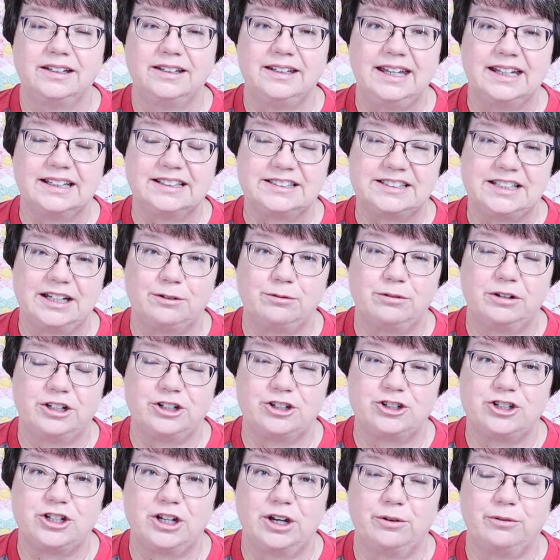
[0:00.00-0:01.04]
Next, I want
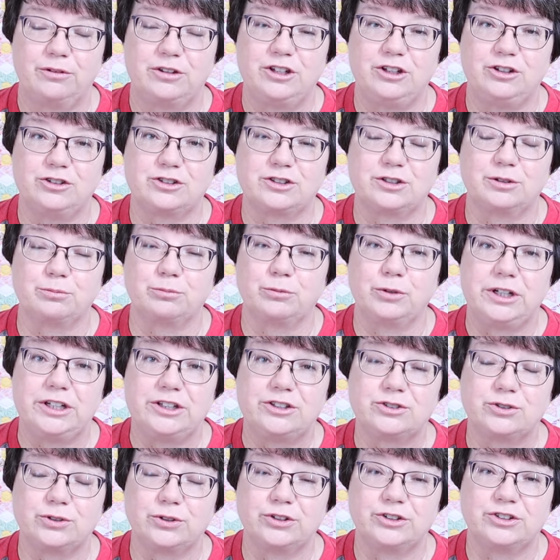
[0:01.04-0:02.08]
to share with you some
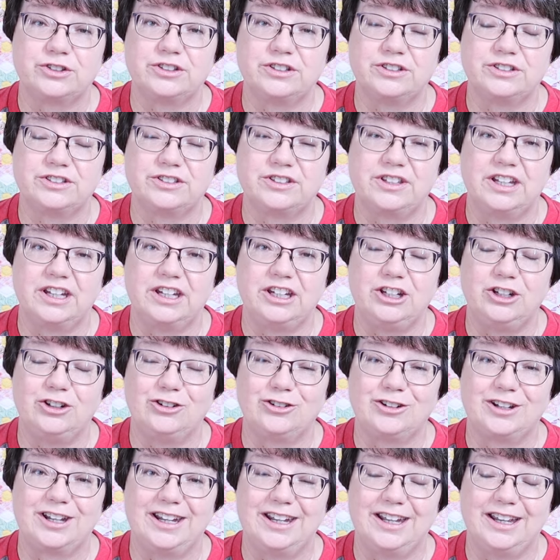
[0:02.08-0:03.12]
resources that you
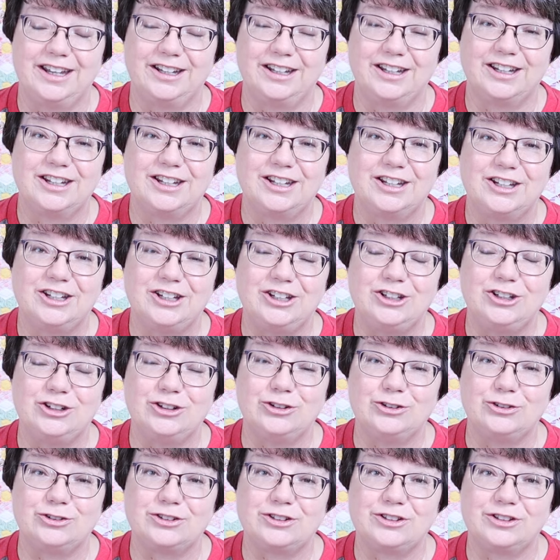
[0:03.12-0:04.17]
can
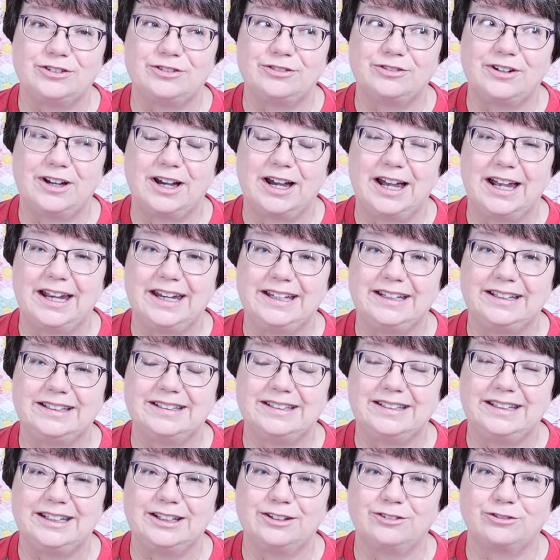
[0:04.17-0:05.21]
use to find
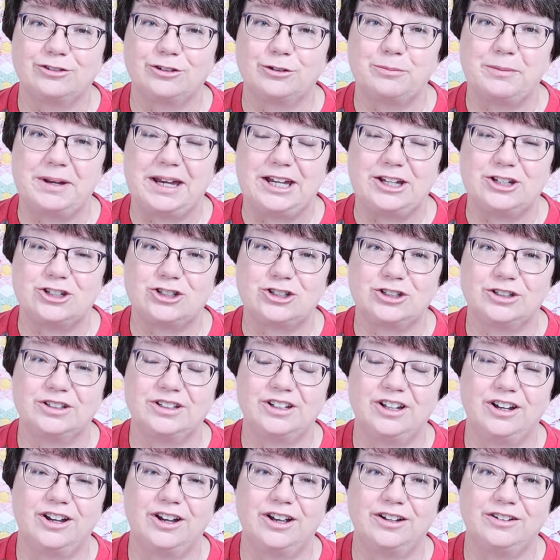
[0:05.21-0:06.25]
information
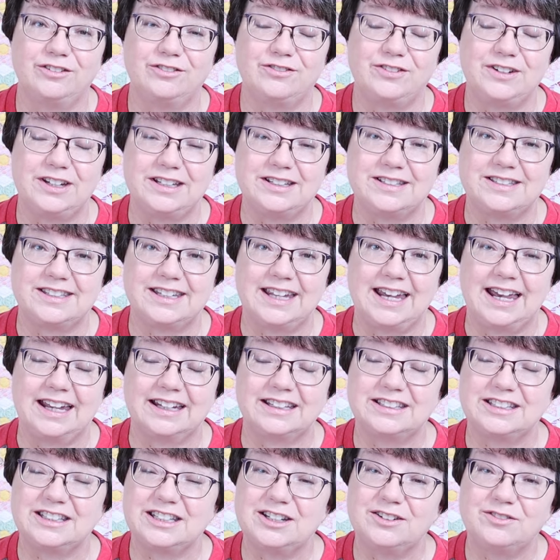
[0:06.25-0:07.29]
on feed
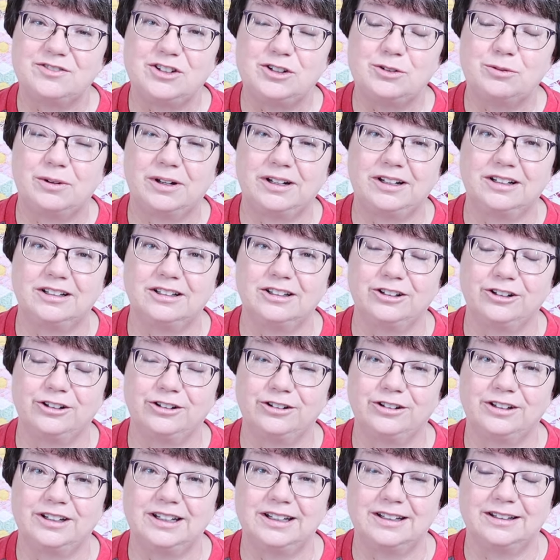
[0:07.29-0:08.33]
sacks if you want to
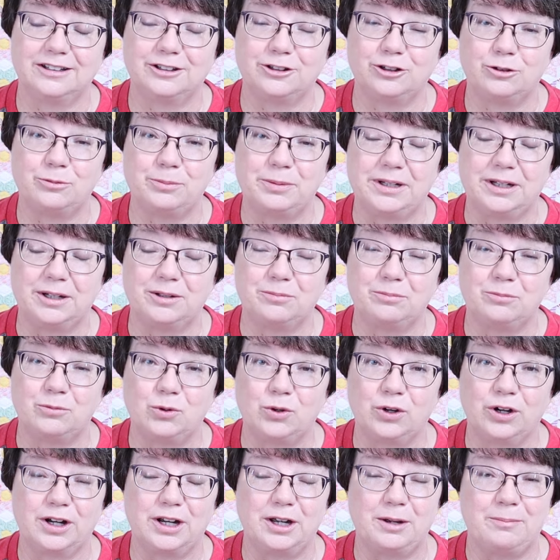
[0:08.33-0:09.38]
learn a little bit
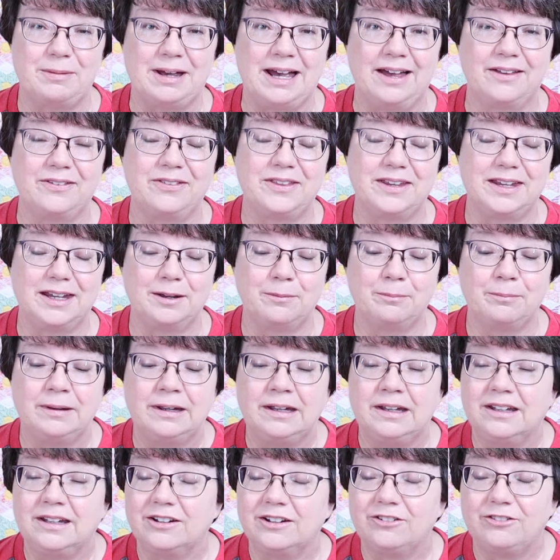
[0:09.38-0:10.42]
more about them.
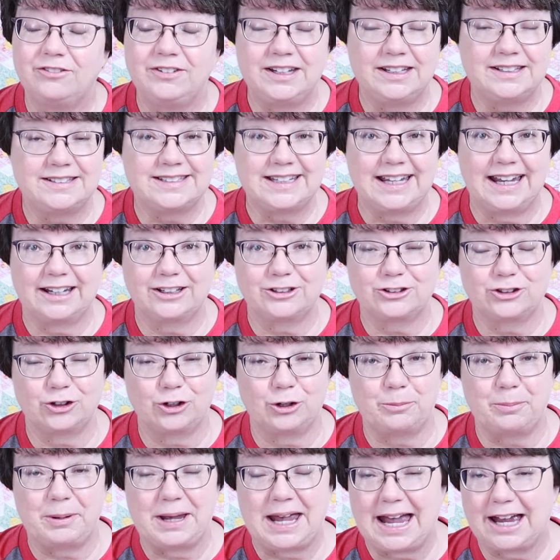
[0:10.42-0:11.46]
Feed sacks
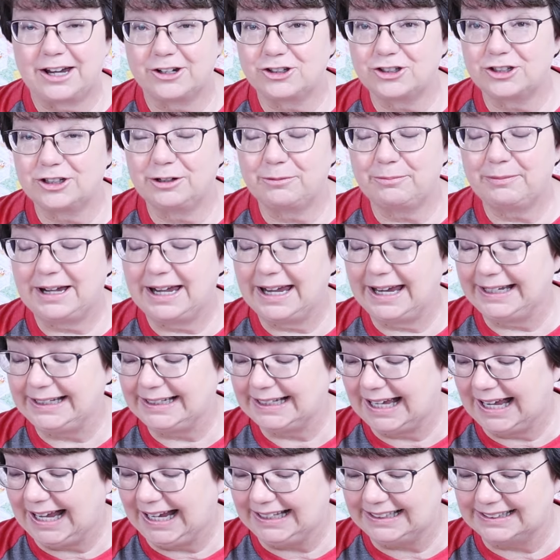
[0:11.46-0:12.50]
are a passion of
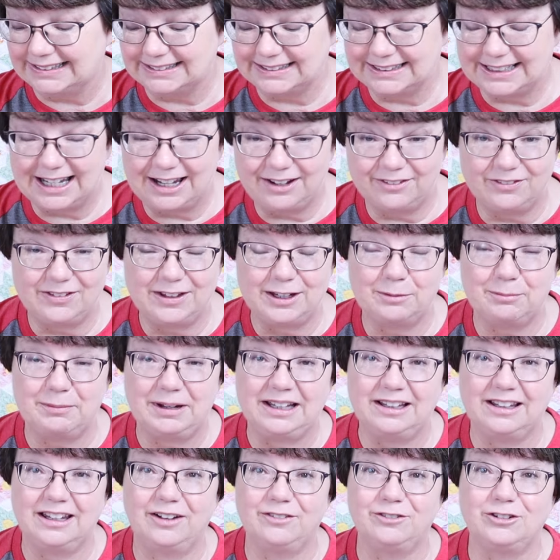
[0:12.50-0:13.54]
mine. I love them.
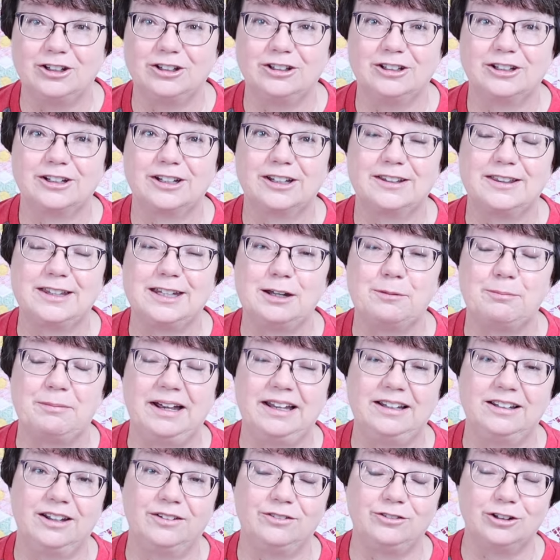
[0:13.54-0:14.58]
I love to look at them.
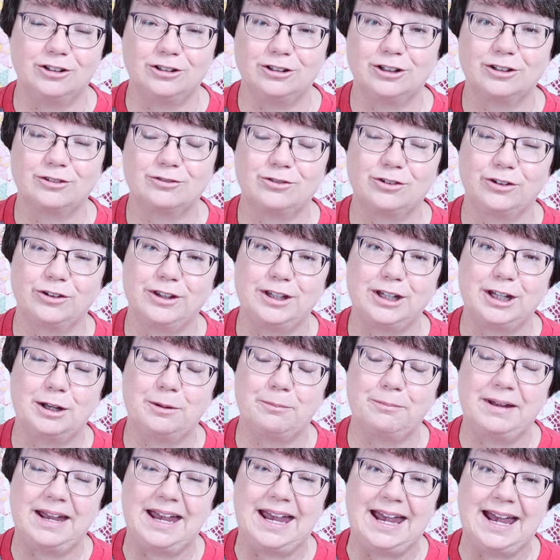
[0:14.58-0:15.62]
I love to look for
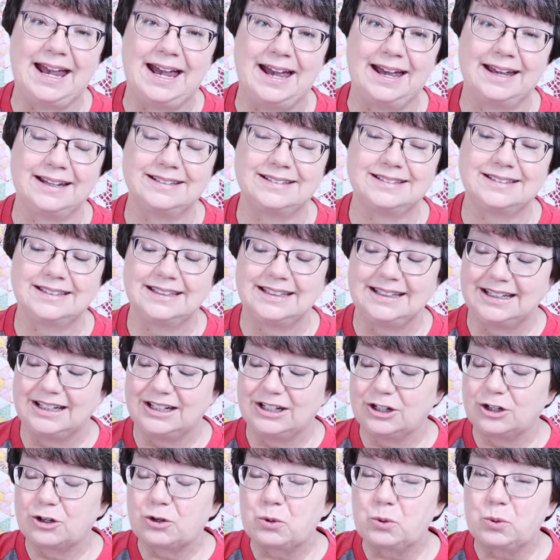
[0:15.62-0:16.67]
them at
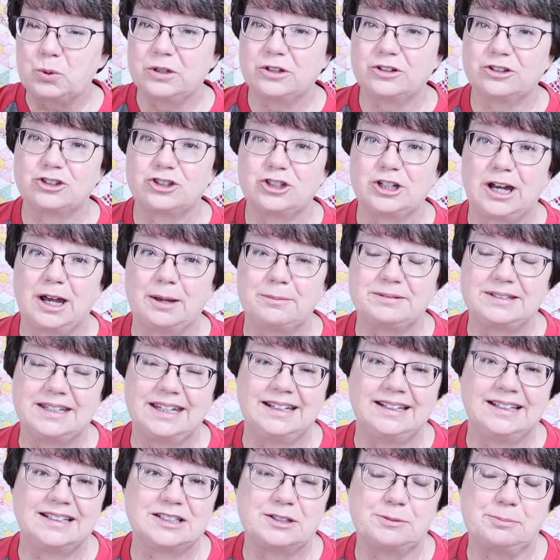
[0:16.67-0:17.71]
quilt shops,
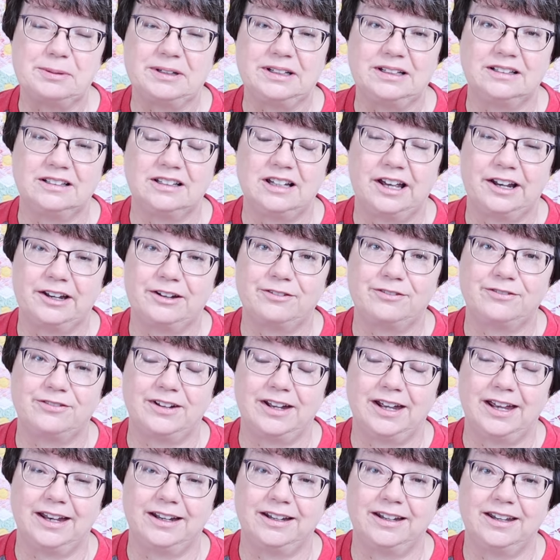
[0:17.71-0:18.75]
and it's been a lot of
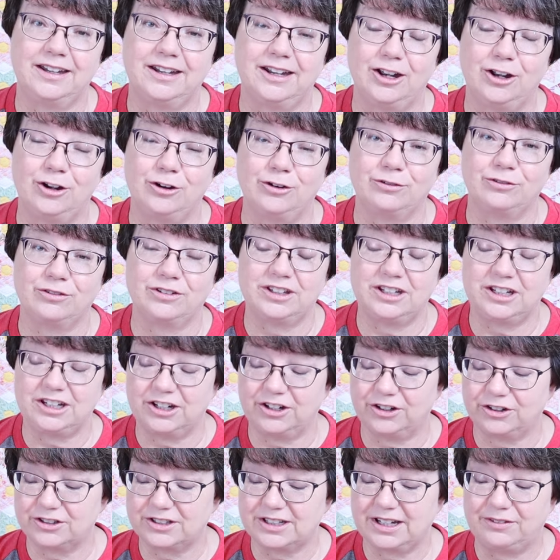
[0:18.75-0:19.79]
fun over the years.